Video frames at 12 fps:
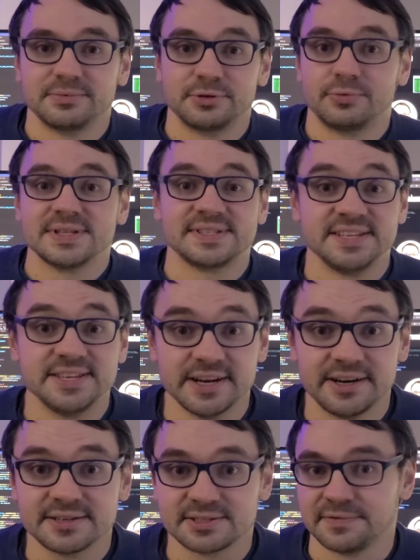once a
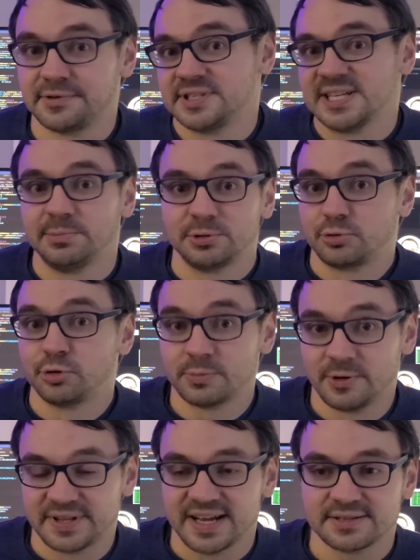year, so for example,
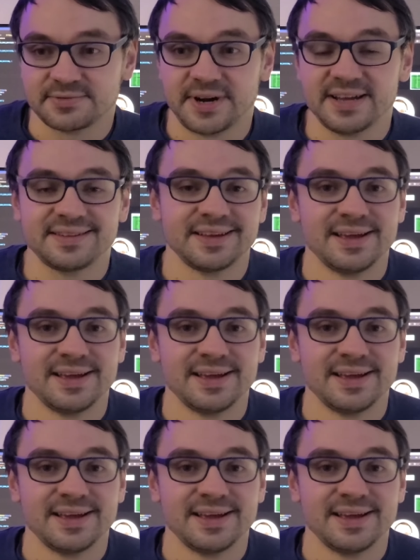TurboTax, right?